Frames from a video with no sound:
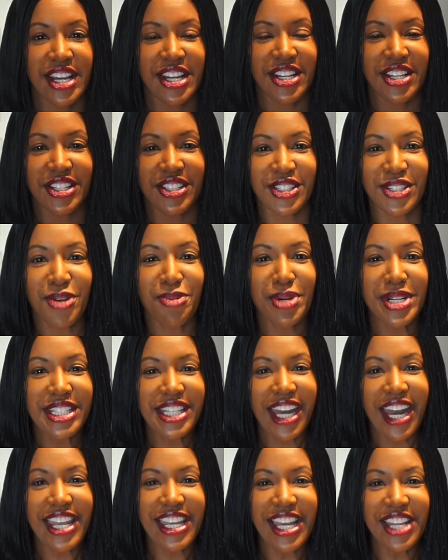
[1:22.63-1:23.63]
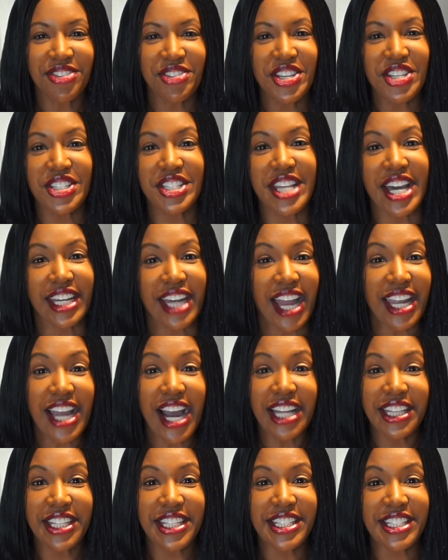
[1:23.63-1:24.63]
So when did I get these done? I
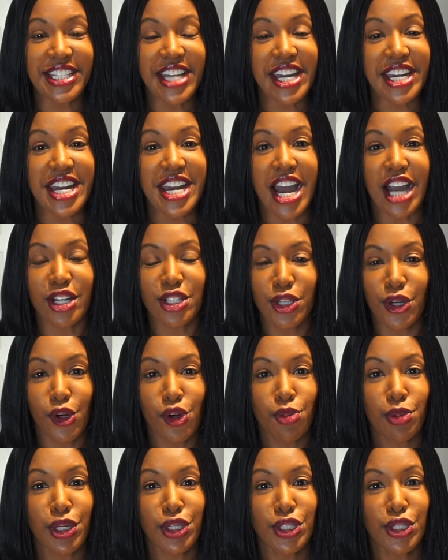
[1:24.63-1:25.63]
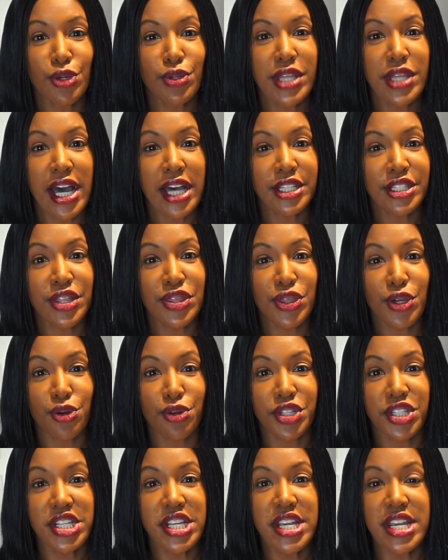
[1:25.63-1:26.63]
got these done in October
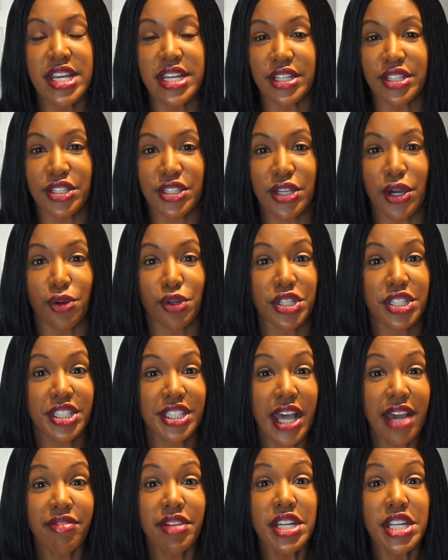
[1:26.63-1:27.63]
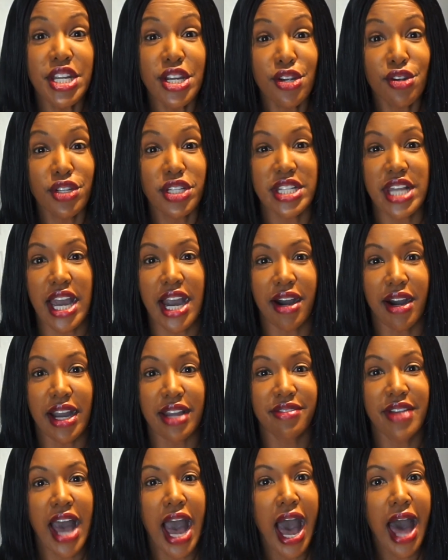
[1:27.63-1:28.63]
2013, so 7 years now
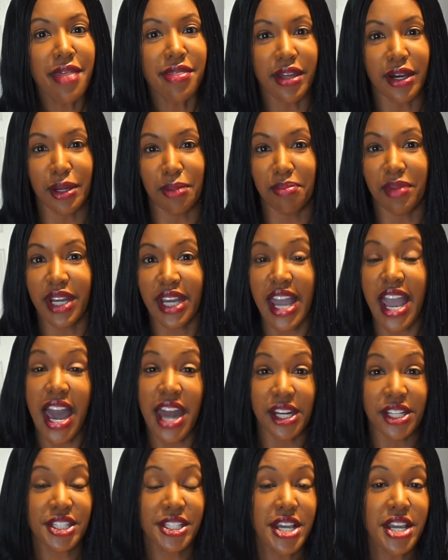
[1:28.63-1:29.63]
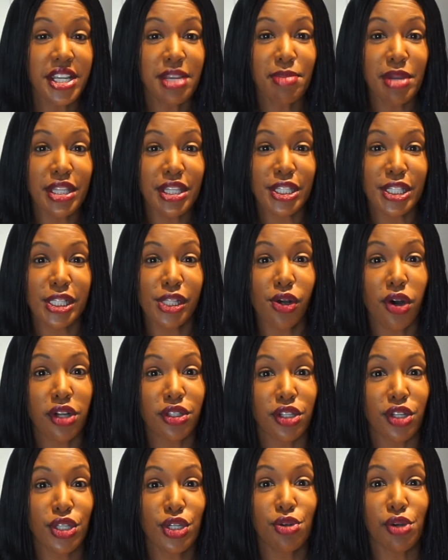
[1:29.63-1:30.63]
I've had them, and it's taken me this long
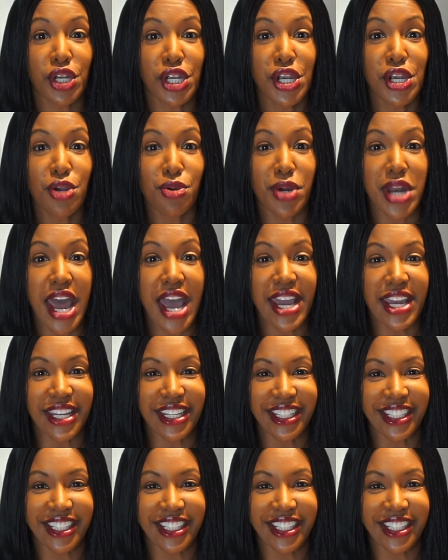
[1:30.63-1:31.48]
to do a Q&A.